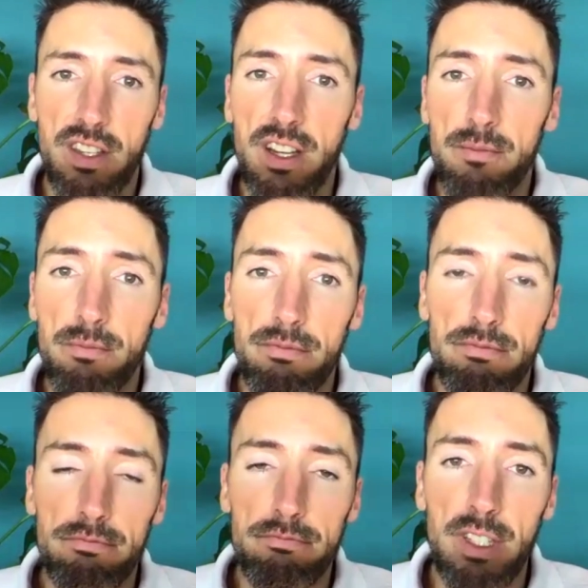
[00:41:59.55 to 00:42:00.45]

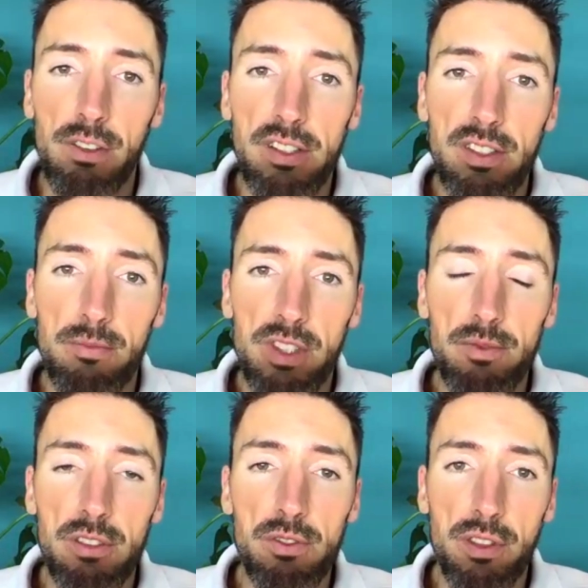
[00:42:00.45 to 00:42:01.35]
I
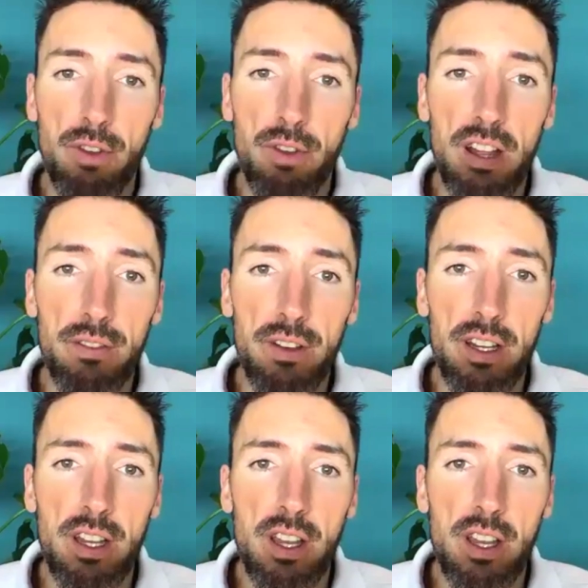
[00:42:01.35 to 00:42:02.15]
sometimes use Thriver